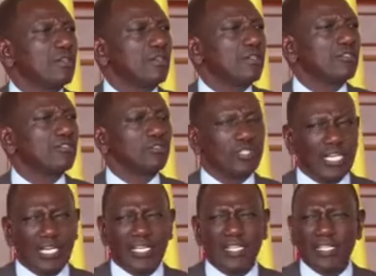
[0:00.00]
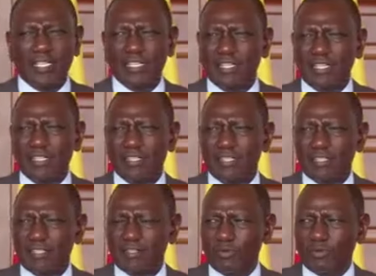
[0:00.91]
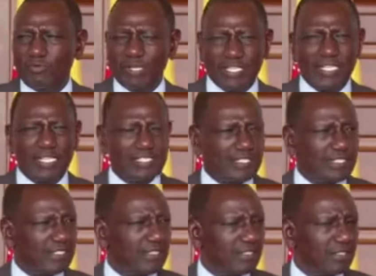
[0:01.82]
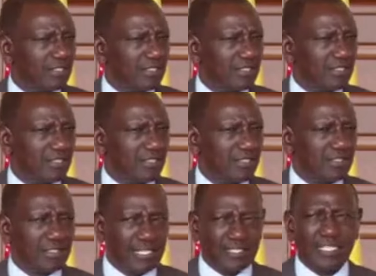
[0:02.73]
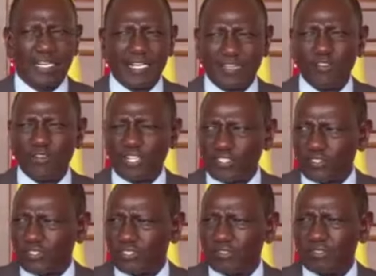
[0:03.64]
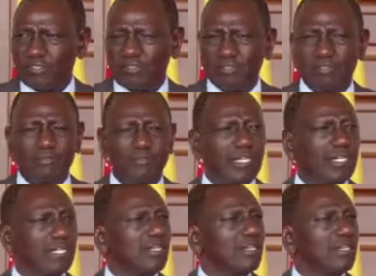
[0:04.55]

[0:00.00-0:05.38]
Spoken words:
Today, we witness yet another occasion when